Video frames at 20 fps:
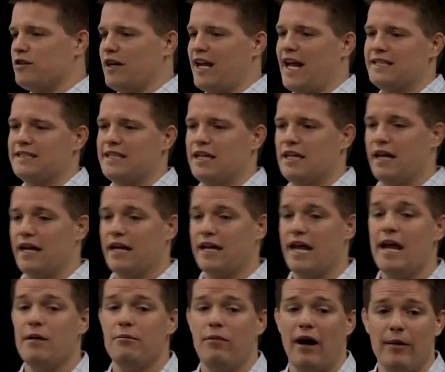aware. So I can't say
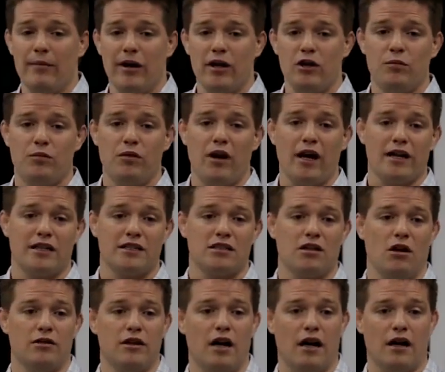like, hey, buy my new product.
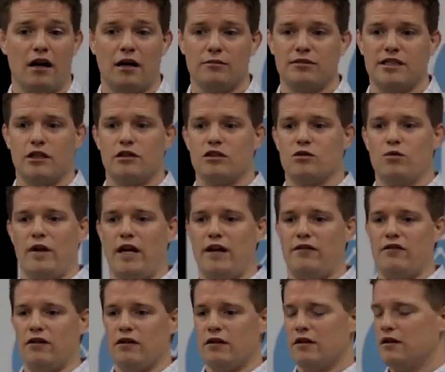It's called .com secrets,
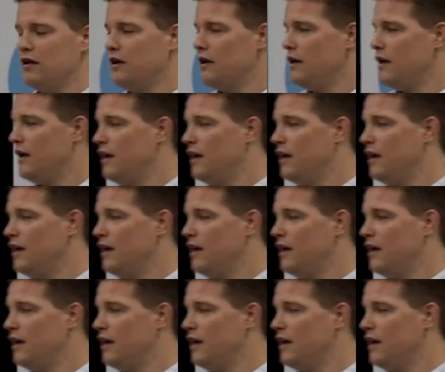whatever.